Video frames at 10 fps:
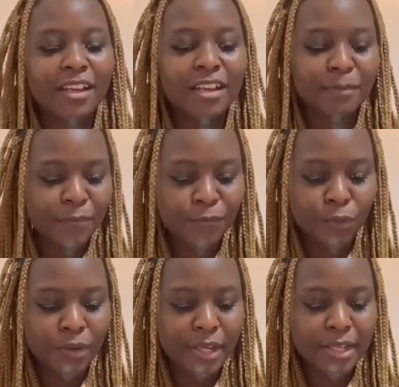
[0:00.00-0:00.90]
Number
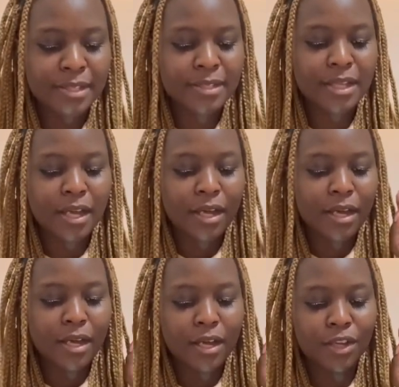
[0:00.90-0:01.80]
4 is,
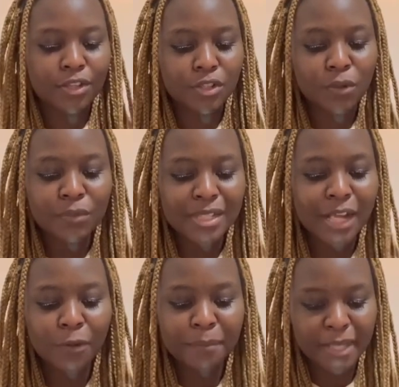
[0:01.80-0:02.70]
don't
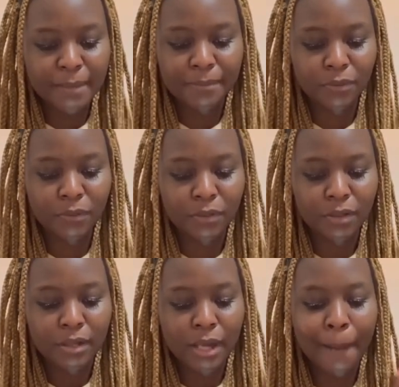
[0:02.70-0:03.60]
tell people
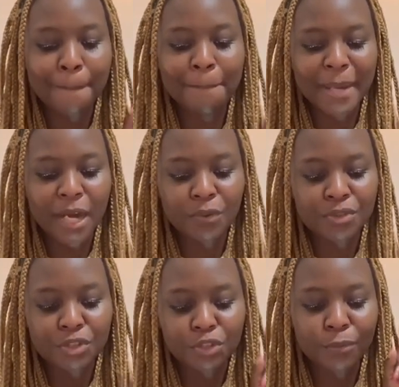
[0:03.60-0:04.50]

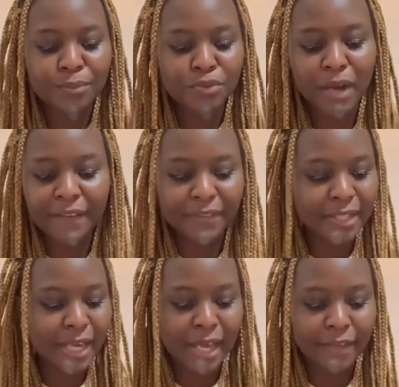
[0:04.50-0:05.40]
about your private
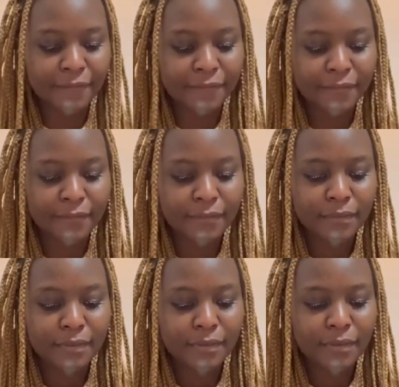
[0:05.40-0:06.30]
life,
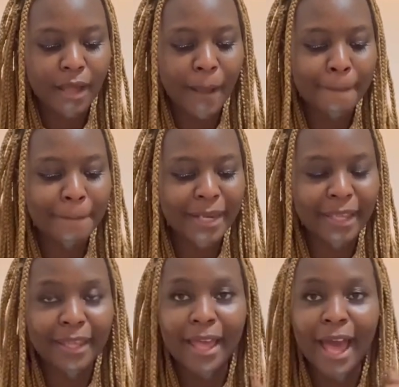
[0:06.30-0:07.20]

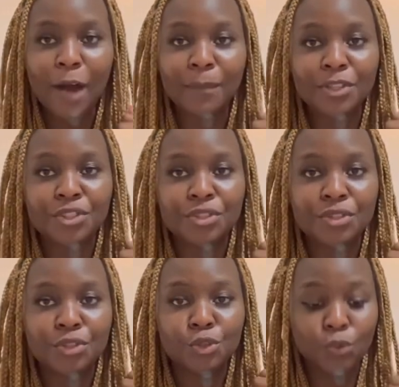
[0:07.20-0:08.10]
like how much
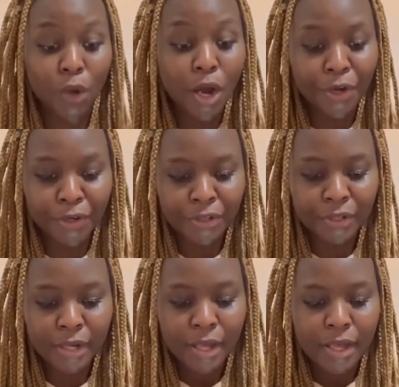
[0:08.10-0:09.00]
you
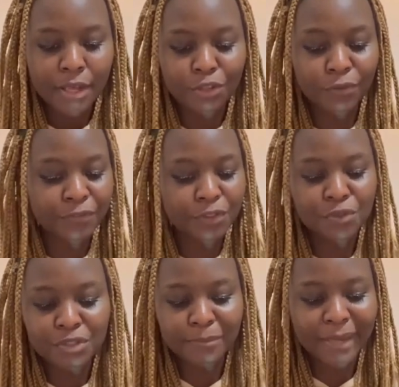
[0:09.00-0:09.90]
earn, your
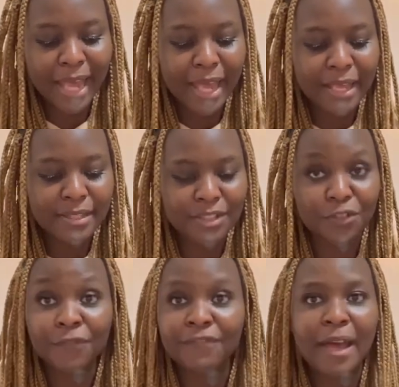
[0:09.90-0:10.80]
future plans,
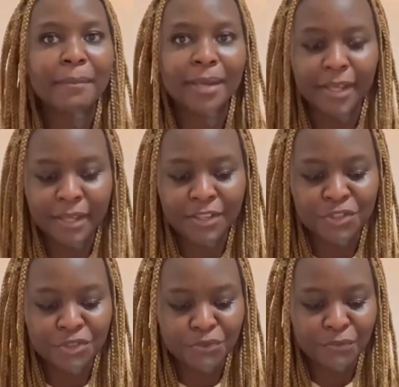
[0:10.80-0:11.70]
your family
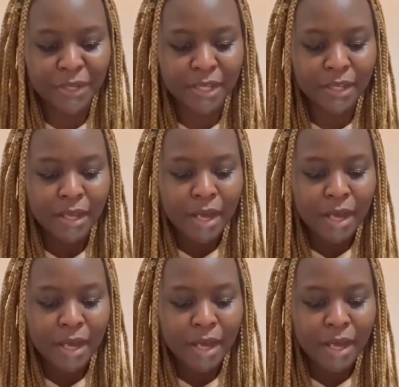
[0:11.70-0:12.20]
history,